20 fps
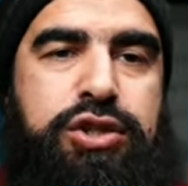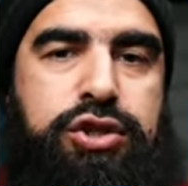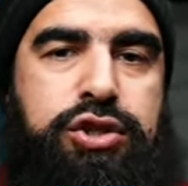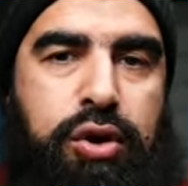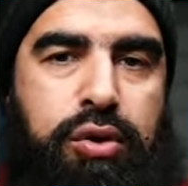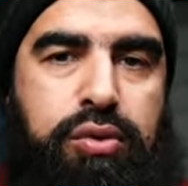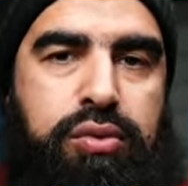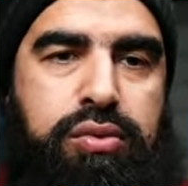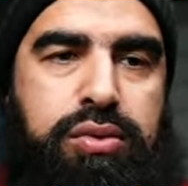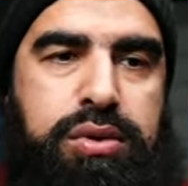
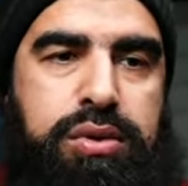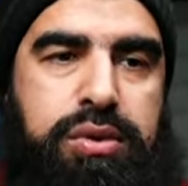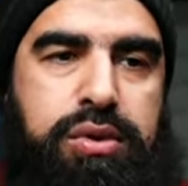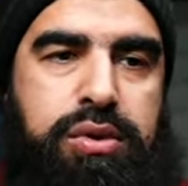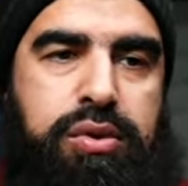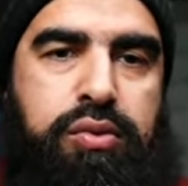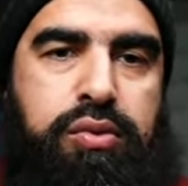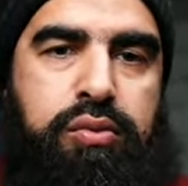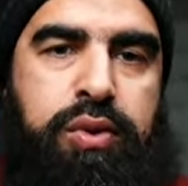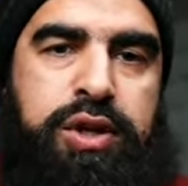shown
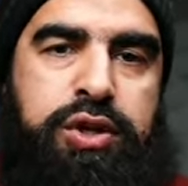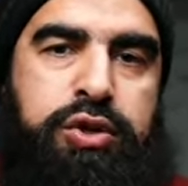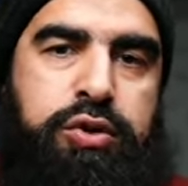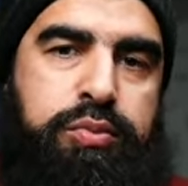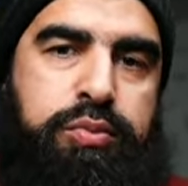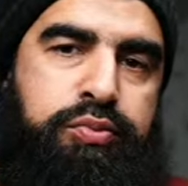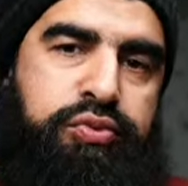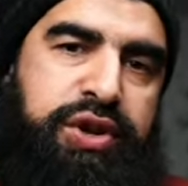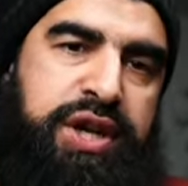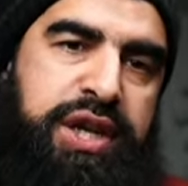when
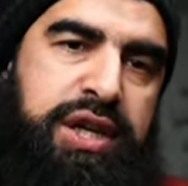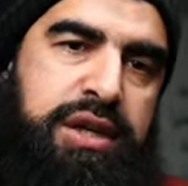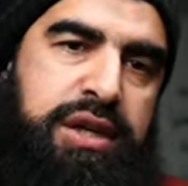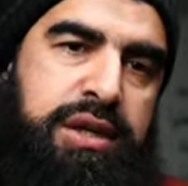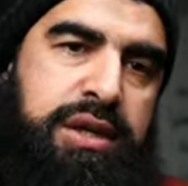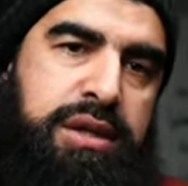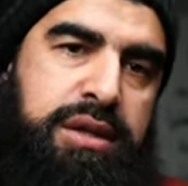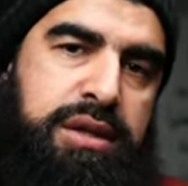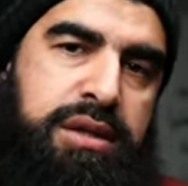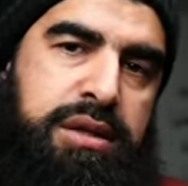you bring